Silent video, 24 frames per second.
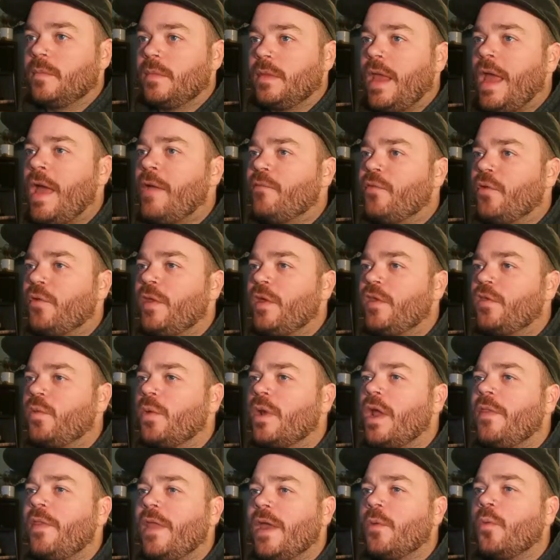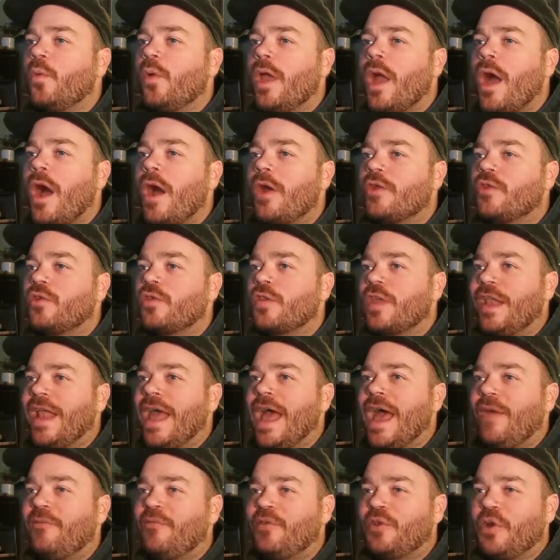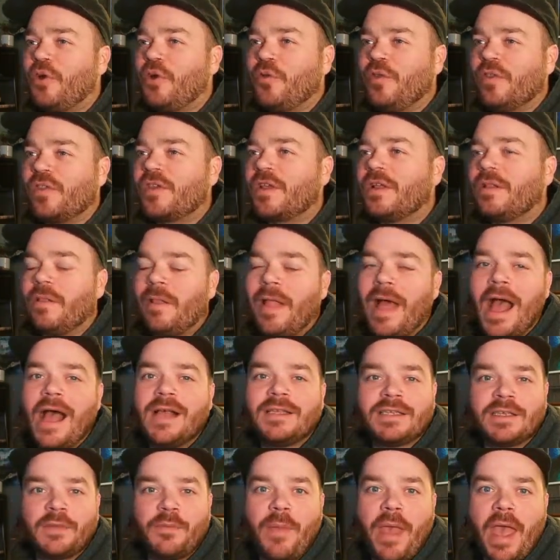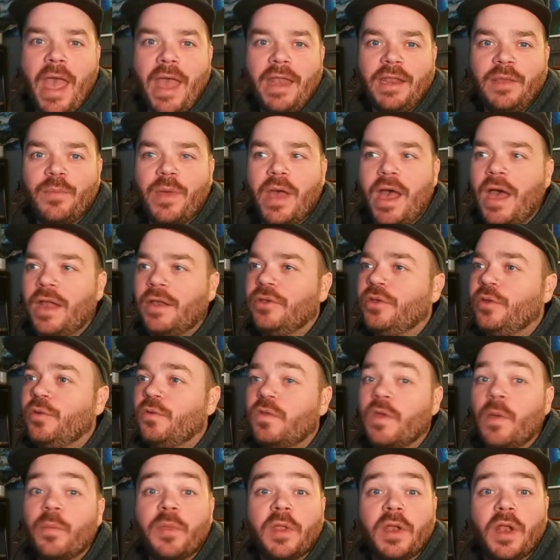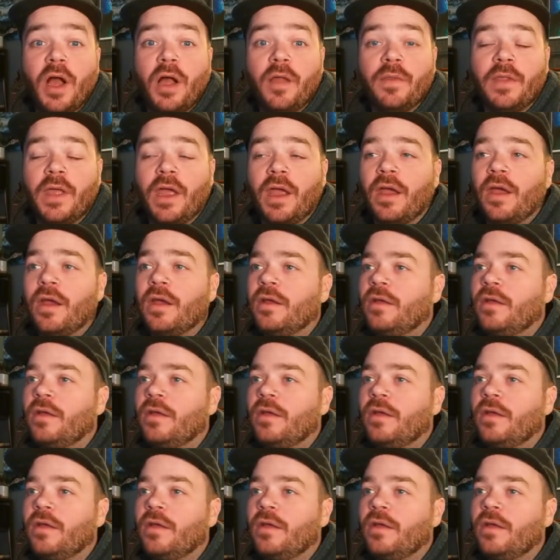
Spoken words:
And for this one, I think we are just gonna have to go to this classic manny pad and do something on there.